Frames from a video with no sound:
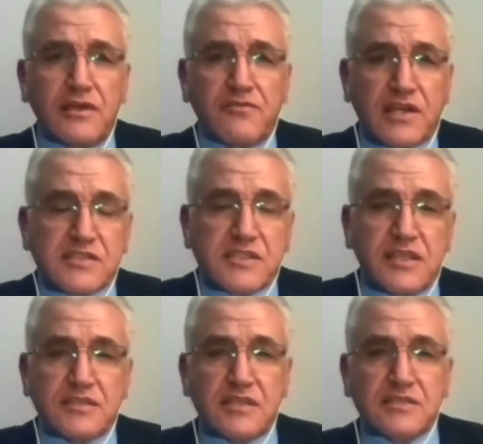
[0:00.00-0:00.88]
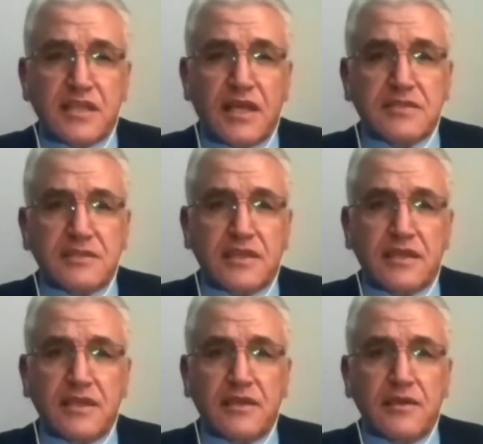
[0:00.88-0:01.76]
Vaccines is not
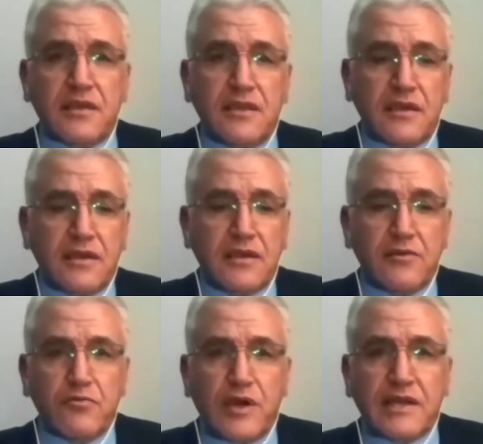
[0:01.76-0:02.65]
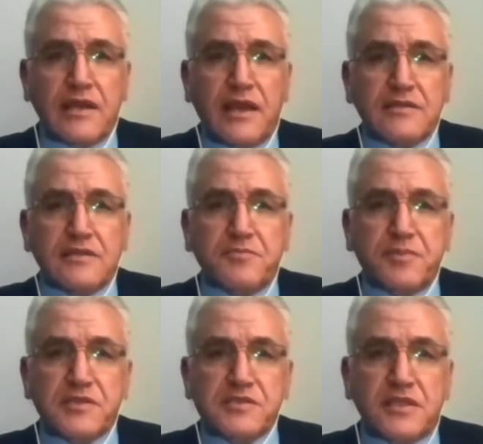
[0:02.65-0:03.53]

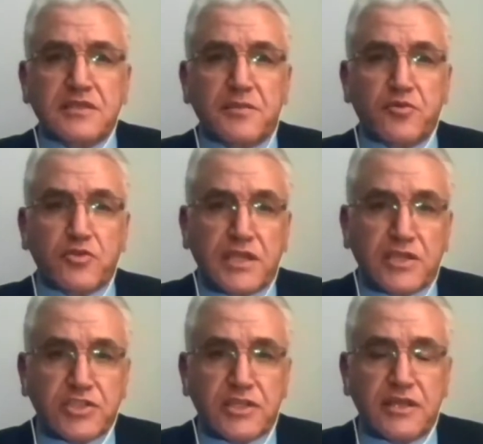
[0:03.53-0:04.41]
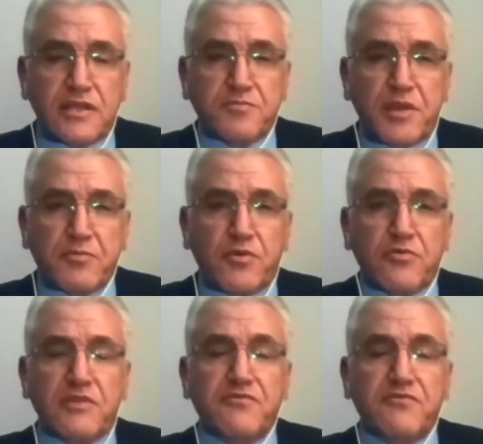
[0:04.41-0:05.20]
100% protection, and people